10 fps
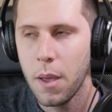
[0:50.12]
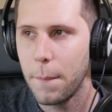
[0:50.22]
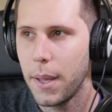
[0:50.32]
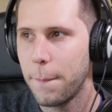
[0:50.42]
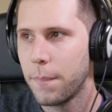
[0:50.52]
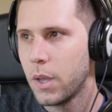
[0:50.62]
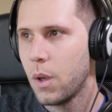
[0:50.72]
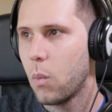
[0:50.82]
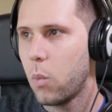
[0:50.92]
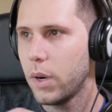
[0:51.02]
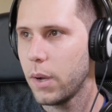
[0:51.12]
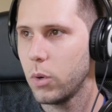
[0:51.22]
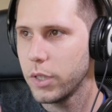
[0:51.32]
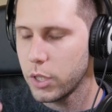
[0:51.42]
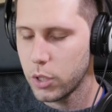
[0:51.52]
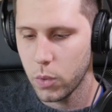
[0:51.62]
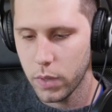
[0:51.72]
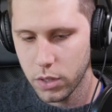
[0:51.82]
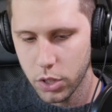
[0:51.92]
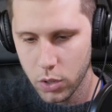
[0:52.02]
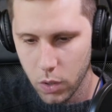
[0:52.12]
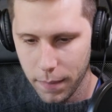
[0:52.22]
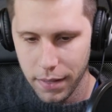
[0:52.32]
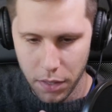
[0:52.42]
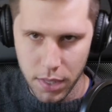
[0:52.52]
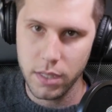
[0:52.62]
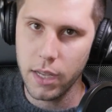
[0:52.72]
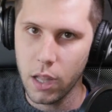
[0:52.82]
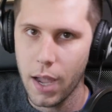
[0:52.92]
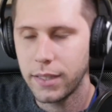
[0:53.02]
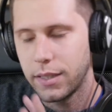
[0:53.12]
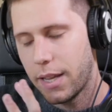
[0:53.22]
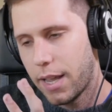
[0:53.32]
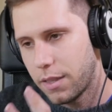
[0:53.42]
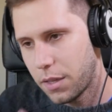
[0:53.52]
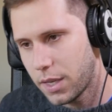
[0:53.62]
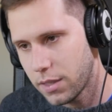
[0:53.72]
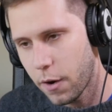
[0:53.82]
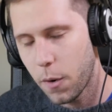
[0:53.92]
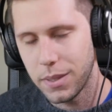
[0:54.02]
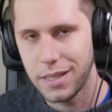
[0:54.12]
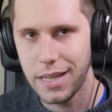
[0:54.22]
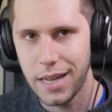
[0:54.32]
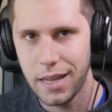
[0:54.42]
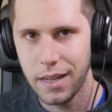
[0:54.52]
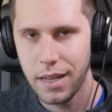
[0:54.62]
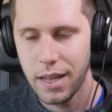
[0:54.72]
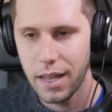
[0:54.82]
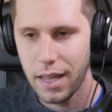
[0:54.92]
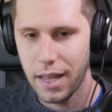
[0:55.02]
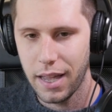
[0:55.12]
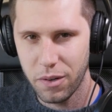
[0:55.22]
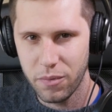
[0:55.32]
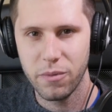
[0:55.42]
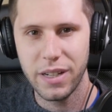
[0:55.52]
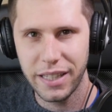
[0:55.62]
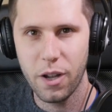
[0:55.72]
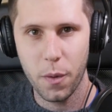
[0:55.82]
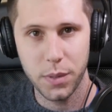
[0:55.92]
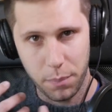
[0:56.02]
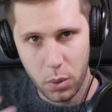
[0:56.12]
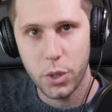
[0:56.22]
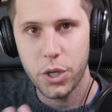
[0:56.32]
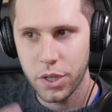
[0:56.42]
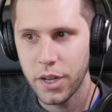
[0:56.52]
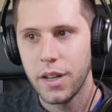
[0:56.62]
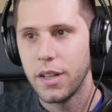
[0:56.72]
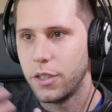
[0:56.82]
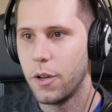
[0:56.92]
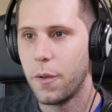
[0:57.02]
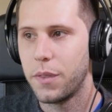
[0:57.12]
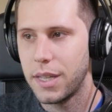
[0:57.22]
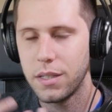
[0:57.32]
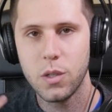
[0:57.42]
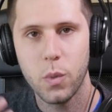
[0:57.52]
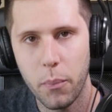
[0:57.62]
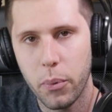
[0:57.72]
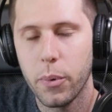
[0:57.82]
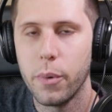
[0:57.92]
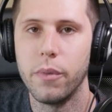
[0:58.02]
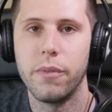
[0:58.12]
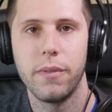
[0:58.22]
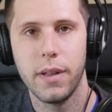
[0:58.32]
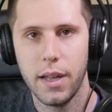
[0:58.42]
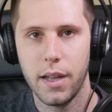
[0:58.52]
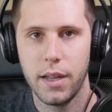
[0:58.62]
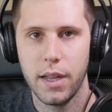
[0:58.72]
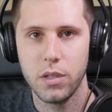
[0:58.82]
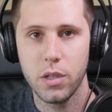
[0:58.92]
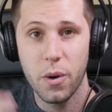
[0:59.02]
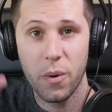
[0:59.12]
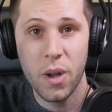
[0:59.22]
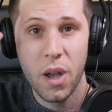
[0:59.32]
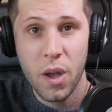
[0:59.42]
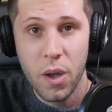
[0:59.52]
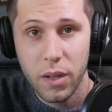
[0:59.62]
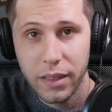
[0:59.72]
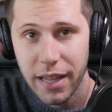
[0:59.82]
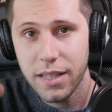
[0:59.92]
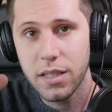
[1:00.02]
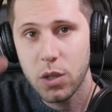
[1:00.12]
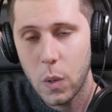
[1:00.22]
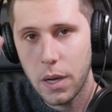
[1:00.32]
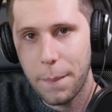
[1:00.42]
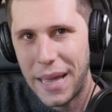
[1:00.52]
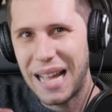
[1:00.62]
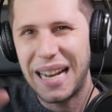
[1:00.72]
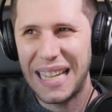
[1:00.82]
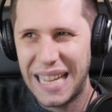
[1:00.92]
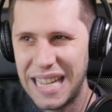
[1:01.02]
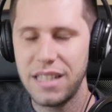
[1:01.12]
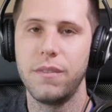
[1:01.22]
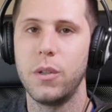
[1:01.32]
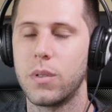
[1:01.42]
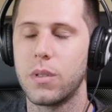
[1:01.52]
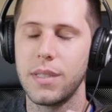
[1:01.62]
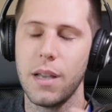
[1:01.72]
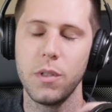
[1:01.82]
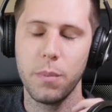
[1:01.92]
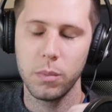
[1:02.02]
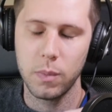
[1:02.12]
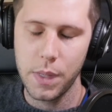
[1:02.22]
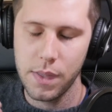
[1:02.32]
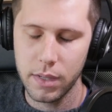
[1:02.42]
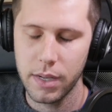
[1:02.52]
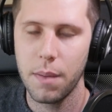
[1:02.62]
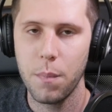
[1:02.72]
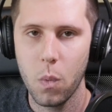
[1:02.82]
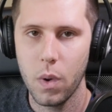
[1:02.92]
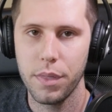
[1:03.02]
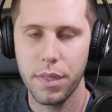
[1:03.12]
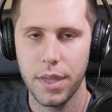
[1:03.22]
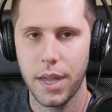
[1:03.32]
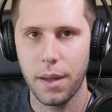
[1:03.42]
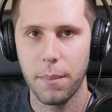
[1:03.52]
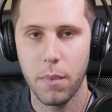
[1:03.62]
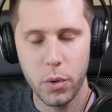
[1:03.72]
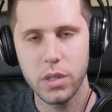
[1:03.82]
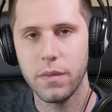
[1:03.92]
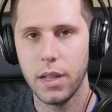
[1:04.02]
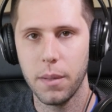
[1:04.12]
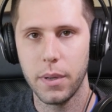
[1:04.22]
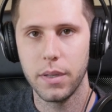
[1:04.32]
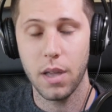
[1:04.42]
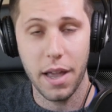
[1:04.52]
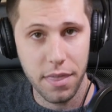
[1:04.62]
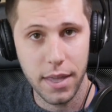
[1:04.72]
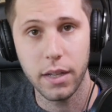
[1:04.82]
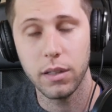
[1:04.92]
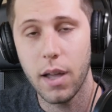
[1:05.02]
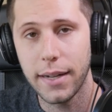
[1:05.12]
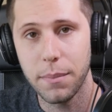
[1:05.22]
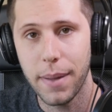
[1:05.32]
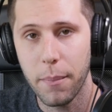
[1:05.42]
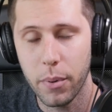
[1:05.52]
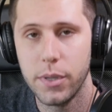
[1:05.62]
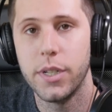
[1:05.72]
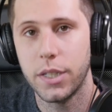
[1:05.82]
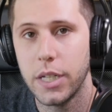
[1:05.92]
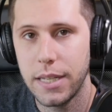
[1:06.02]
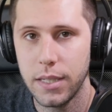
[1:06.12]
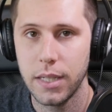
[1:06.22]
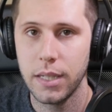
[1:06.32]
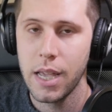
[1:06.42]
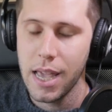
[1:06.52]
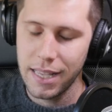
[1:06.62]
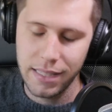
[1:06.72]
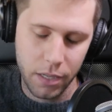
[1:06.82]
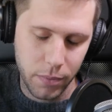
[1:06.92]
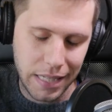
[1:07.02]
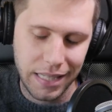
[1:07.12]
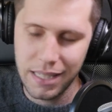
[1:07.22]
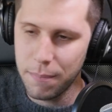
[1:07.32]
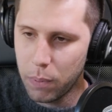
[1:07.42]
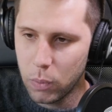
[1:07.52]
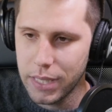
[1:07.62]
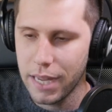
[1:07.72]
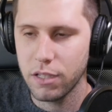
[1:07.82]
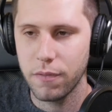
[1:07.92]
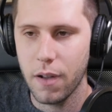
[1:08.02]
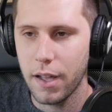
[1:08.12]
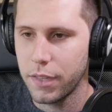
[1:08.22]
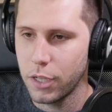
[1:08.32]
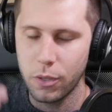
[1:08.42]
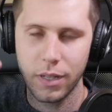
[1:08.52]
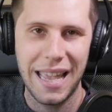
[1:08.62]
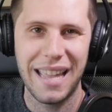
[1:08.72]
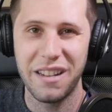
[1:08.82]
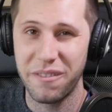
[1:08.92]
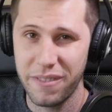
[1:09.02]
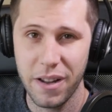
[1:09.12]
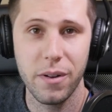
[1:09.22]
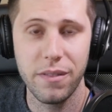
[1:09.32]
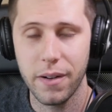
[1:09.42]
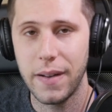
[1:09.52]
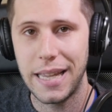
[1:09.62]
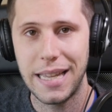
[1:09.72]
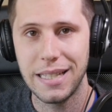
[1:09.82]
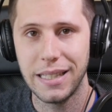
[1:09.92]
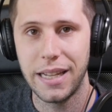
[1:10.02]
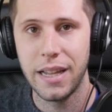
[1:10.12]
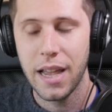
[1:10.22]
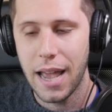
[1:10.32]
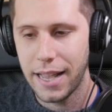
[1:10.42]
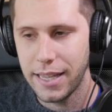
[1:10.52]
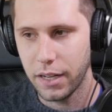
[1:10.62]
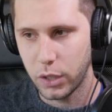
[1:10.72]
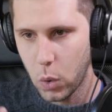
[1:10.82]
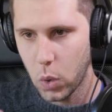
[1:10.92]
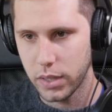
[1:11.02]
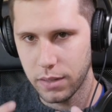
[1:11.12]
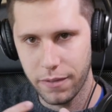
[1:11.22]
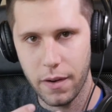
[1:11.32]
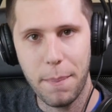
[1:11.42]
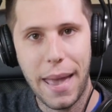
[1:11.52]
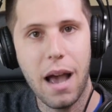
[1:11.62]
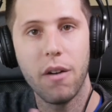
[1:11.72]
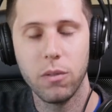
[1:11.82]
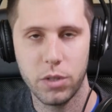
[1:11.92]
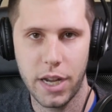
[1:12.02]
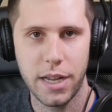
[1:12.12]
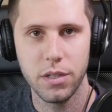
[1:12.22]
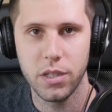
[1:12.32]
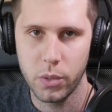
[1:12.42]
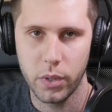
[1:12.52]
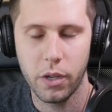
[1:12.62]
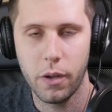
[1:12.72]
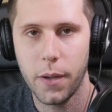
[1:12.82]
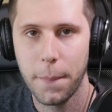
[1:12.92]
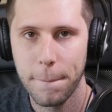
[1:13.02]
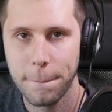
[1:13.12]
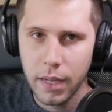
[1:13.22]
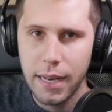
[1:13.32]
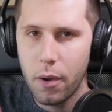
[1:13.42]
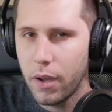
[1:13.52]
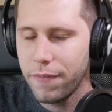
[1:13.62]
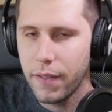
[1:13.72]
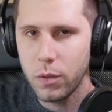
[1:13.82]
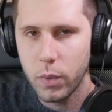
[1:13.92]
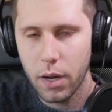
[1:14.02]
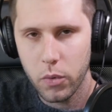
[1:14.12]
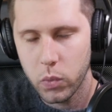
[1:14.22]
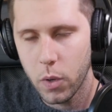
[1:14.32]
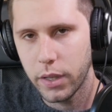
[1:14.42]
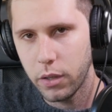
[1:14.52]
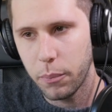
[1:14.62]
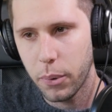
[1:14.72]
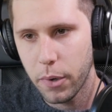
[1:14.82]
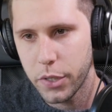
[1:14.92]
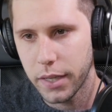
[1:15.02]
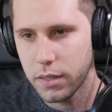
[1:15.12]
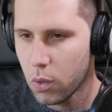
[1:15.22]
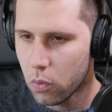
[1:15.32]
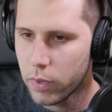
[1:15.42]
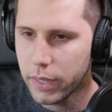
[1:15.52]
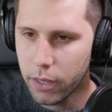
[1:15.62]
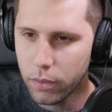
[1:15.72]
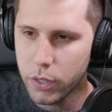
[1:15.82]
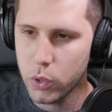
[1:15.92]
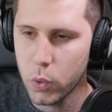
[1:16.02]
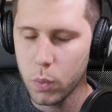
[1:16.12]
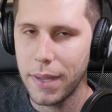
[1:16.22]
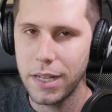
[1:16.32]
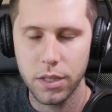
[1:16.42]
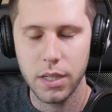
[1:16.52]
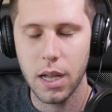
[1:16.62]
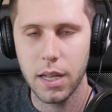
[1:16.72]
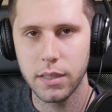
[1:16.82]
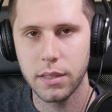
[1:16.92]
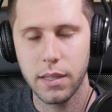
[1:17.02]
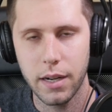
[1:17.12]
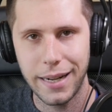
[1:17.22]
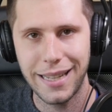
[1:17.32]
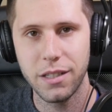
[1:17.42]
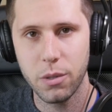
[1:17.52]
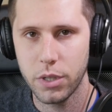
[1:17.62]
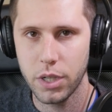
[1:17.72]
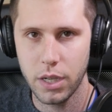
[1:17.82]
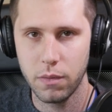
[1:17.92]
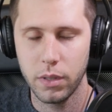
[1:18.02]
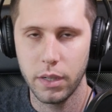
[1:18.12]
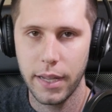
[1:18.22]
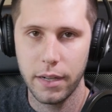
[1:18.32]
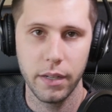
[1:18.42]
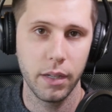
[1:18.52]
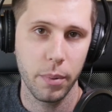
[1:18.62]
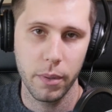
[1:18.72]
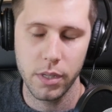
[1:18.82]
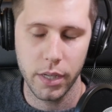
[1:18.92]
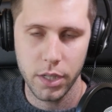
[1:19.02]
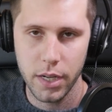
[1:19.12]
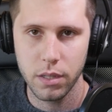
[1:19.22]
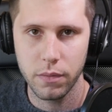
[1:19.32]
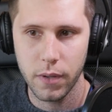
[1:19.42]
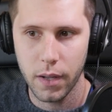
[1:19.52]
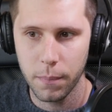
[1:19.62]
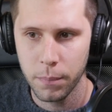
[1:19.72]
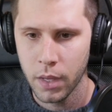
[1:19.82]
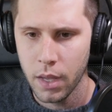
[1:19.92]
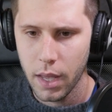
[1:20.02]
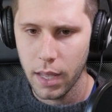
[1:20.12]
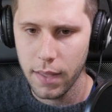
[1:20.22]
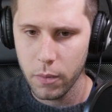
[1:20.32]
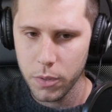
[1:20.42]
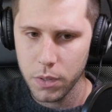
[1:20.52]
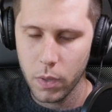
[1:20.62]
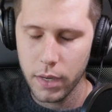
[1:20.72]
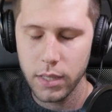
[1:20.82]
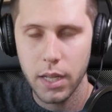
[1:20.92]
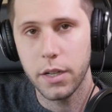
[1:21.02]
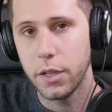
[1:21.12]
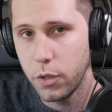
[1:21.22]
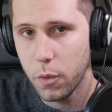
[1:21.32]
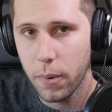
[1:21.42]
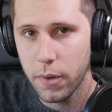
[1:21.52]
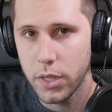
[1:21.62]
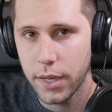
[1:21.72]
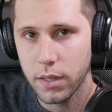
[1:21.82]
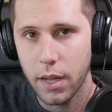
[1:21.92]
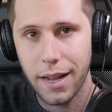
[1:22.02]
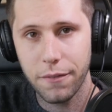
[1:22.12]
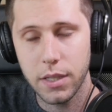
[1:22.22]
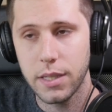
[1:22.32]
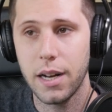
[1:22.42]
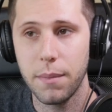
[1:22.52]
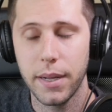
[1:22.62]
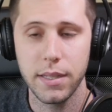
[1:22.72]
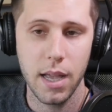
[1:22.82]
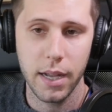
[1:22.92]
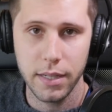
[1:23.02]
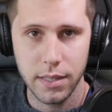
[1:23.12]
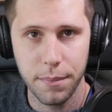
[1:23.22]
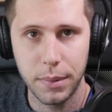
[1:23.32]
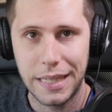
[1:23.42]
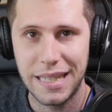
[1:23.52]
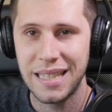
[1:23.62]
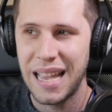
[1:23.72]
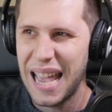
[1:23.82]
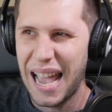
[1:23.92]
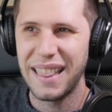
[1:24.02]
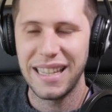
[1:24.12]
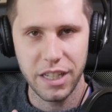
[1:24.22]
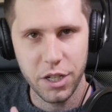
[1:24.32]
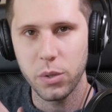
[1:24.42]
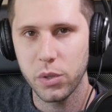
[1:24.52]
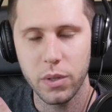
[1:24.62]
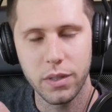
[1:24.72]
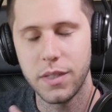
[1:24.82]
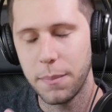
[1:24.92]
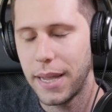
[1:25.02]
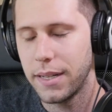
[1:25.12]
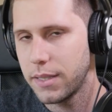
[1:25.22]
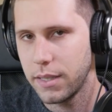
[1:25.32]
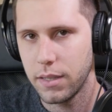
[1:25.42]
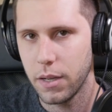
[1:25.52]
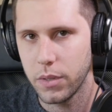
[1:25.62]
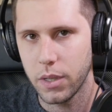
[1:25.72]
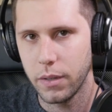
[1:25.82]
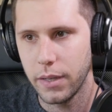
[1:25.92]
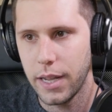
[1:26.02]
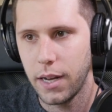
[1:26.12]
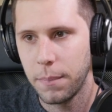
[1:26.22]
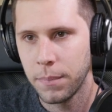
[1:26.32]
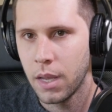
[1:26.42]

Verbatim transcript: But what I wanted to do is just talk about the things I liked and the things I hope to see, uh, and really hope to push, you know, things to improve. Uh, and so, let's talk about ease of because that was probably the number one thing most developers, I think, liked about project dot J S O N, is that it was a simple text file that you could edit very, very easily, yet cause very powerful changes to occur. Now, I found when I was working on projects, there were really only two major tasks that I needed to achieve when editing a project dot J S O N file. And that was when I started a new project, I'd have to set up my target assemblies and the initial sort of dependencies I was going to need.